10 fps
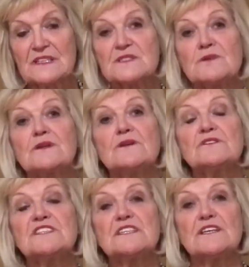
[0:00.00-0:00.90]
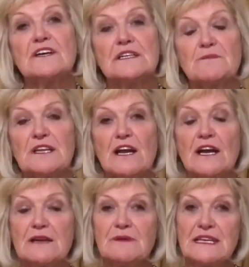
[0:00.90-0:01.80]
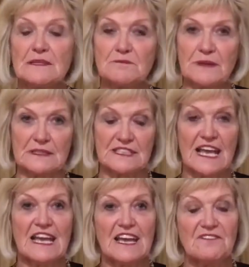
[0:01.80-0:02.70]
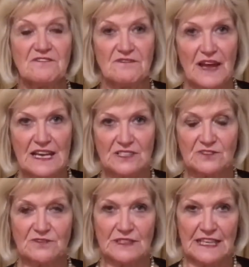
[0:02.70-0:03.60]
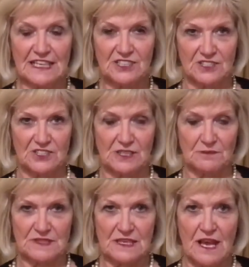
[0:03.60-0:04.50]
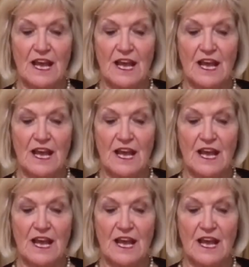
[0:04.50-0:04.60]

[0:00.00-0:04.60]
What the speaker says: So we're going to learn about how we can build effective relationships,